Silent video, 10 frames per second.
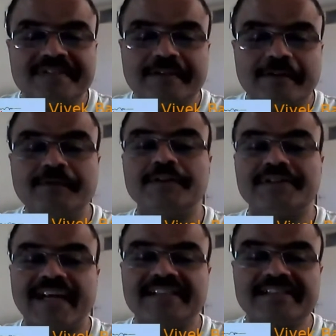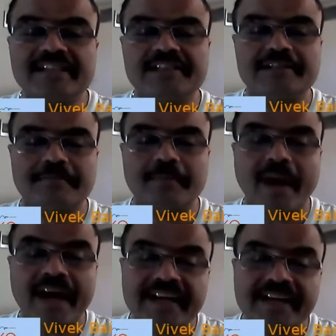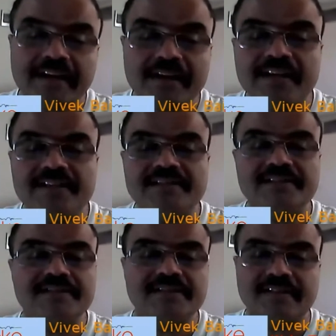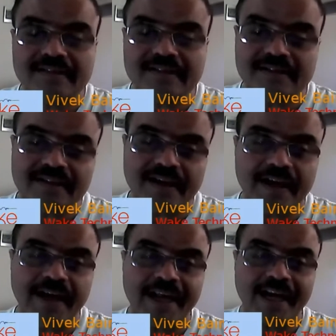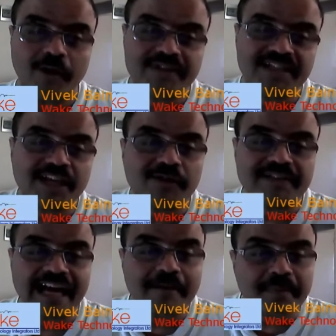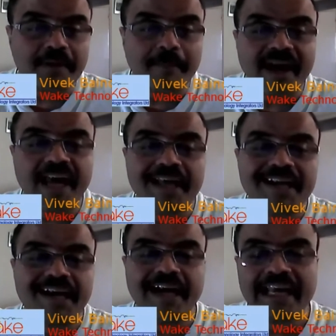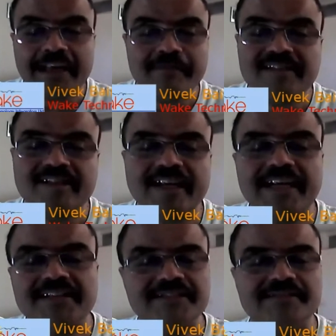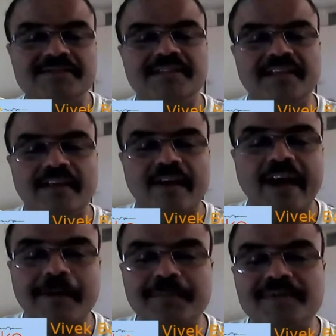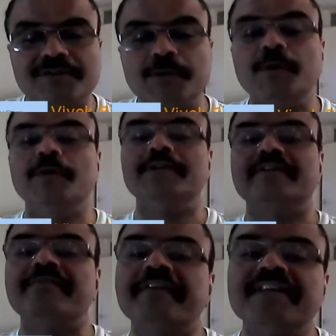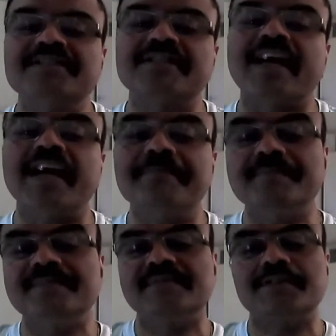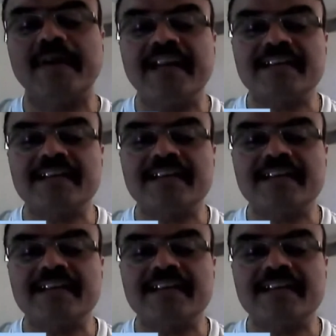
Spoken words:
course, as this Michael is an out and out Apple man, I even tried Apple's own FaceTime to connect